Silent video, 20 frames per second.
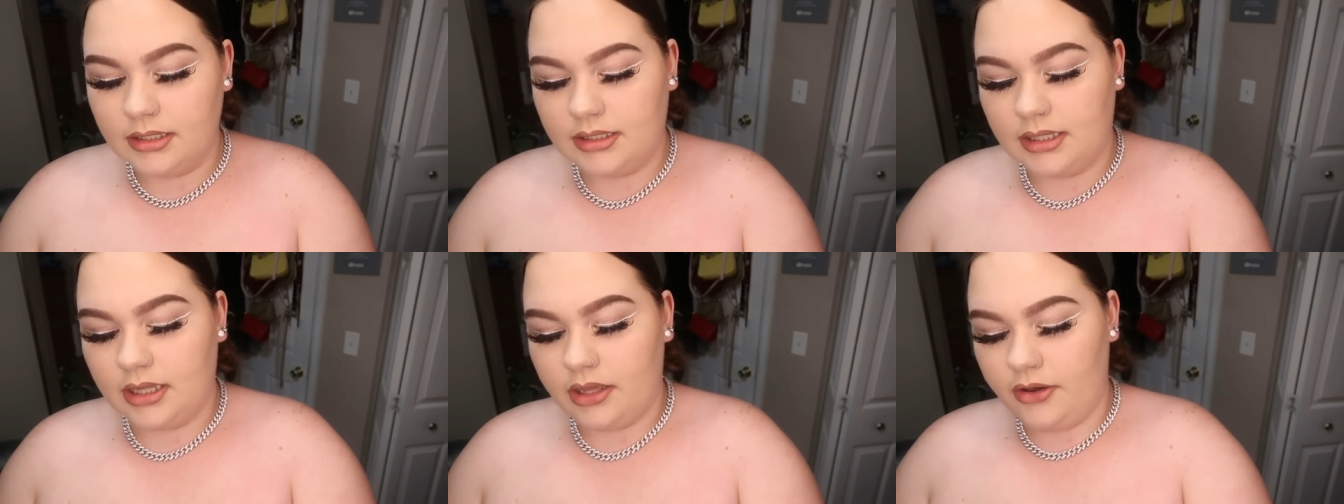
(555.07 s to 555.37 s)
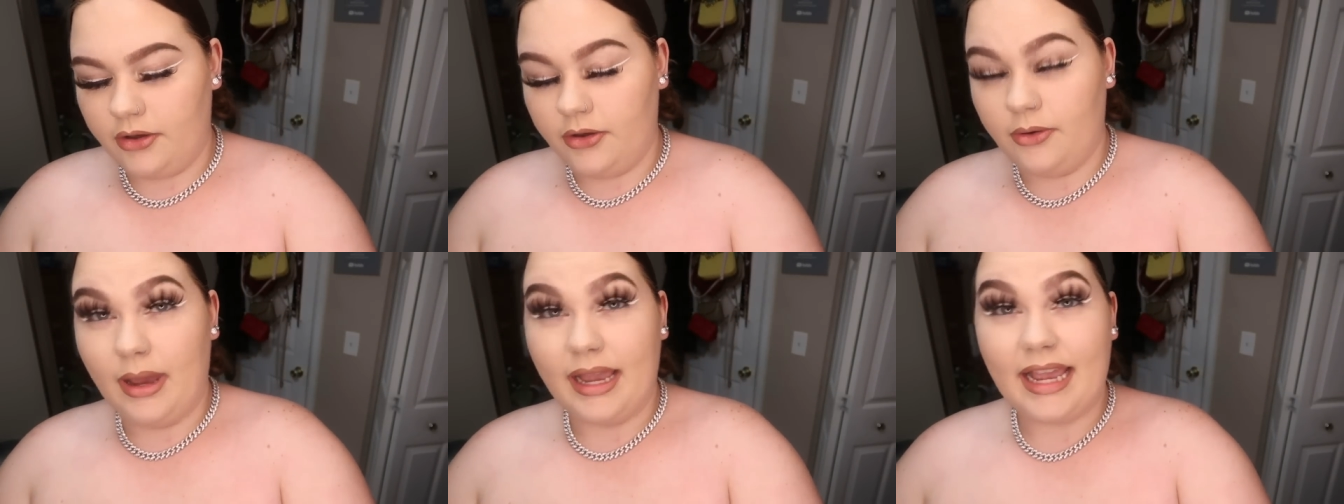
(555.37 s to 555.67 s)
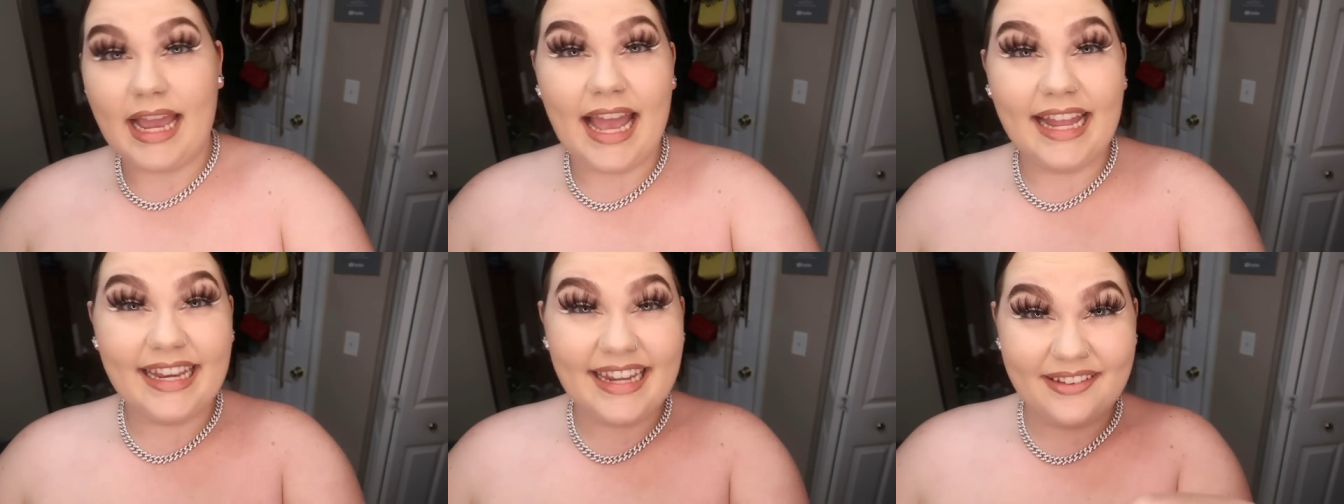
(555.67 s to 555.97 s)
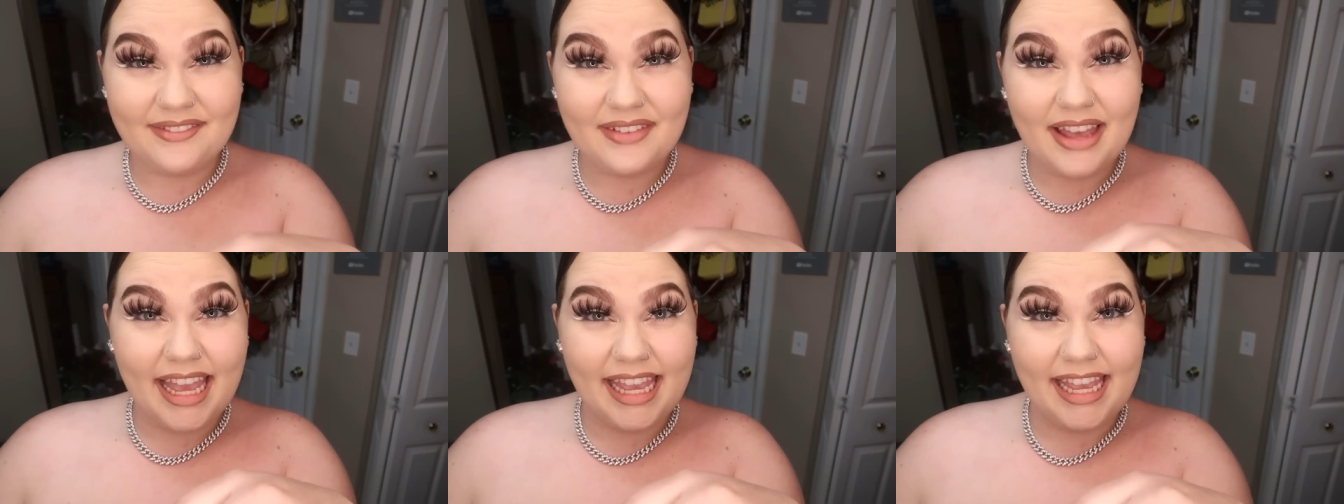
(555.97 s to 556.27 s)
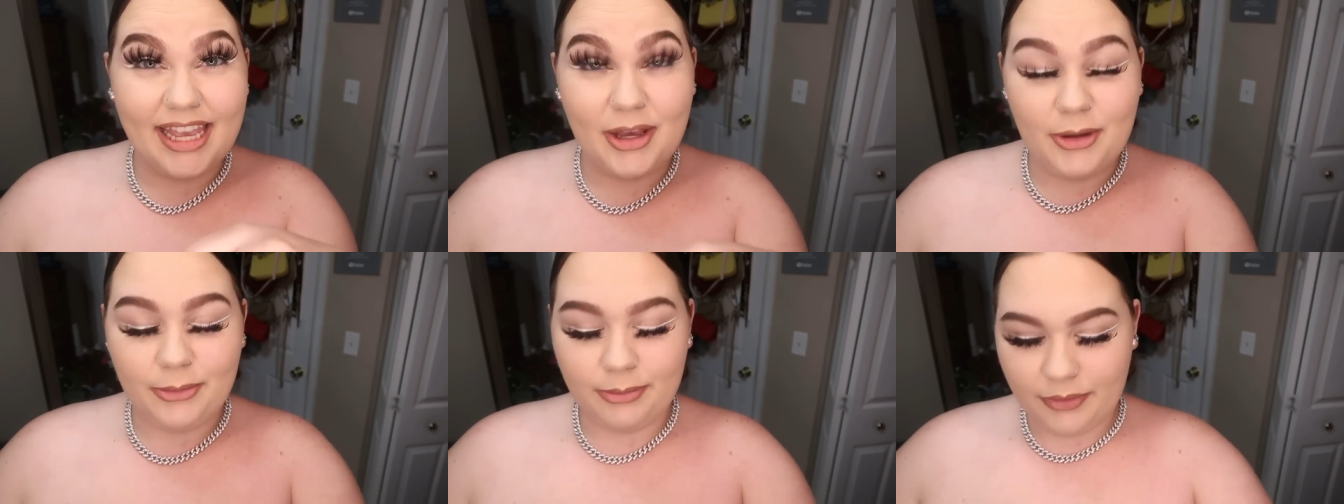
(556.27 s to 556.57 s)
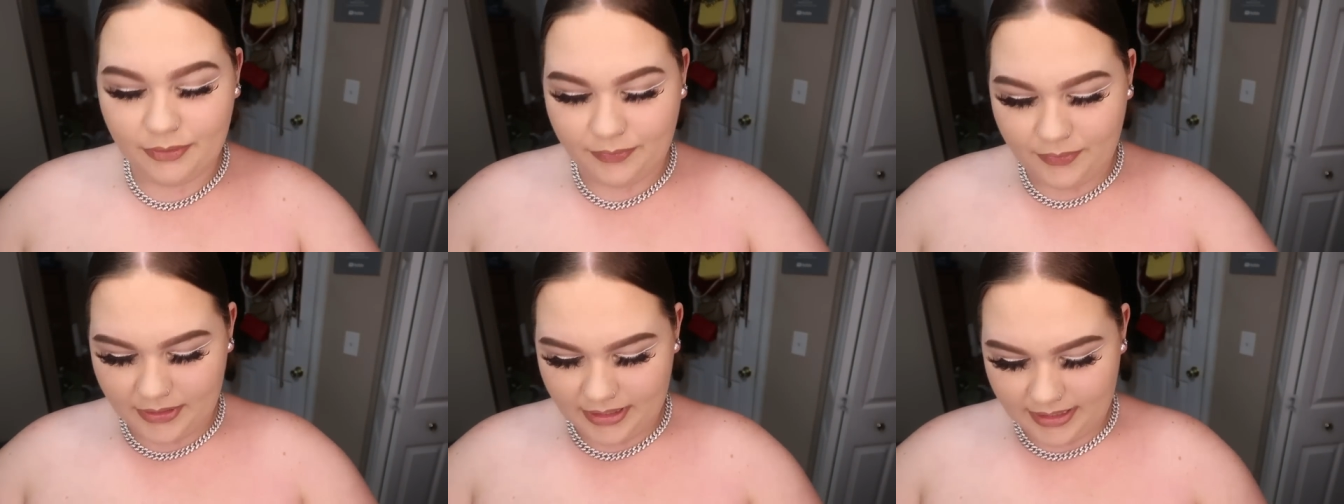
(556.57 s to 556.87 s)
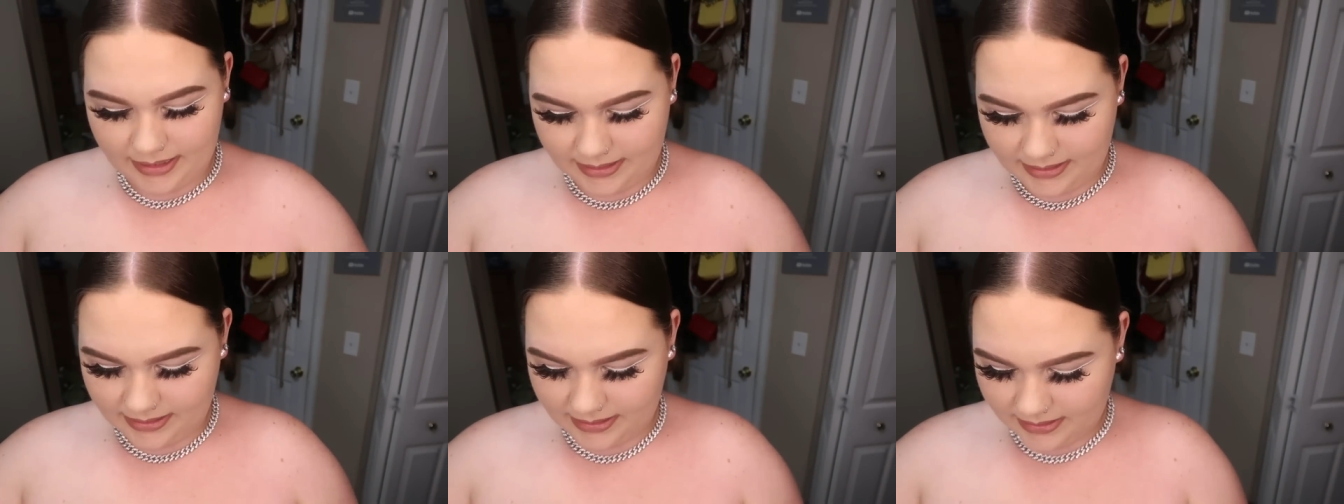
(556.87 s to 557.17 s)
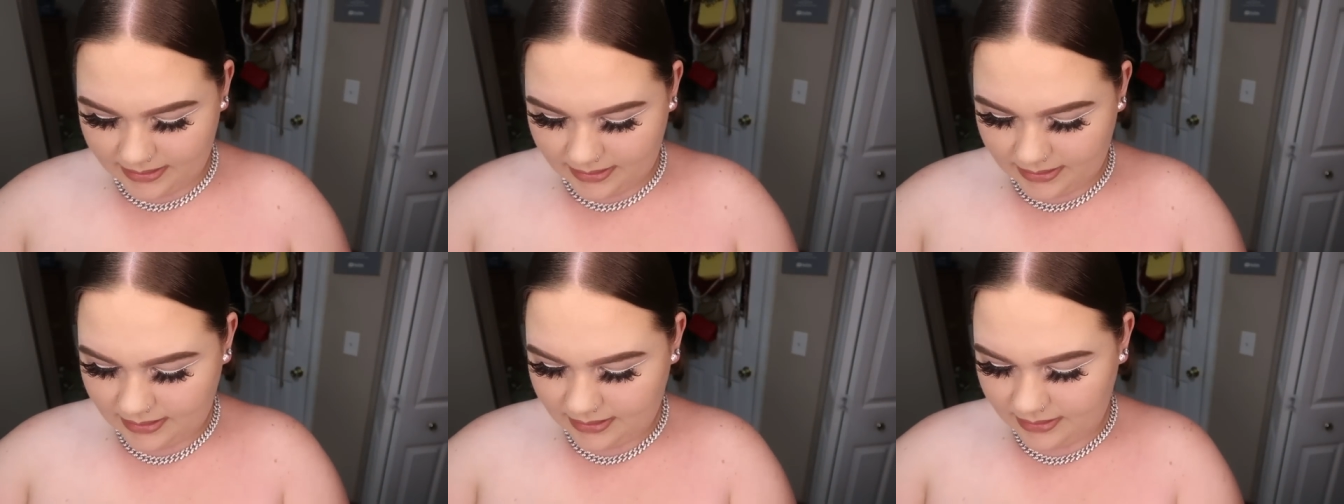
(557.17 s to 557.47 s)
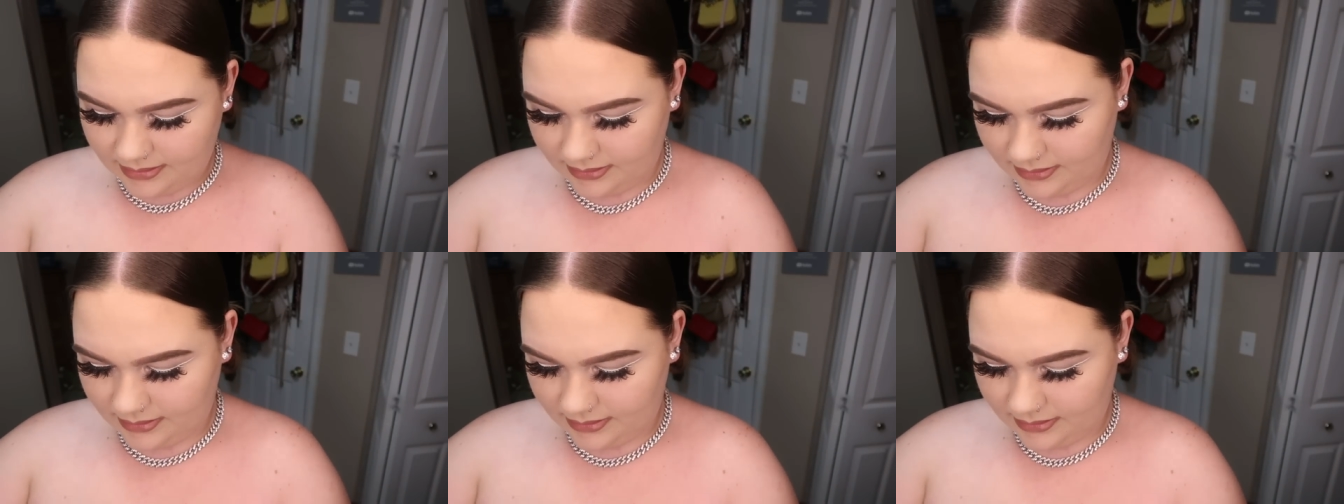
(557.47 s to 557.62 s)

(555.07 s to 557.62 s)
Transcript: So I kind of have high hopes for this.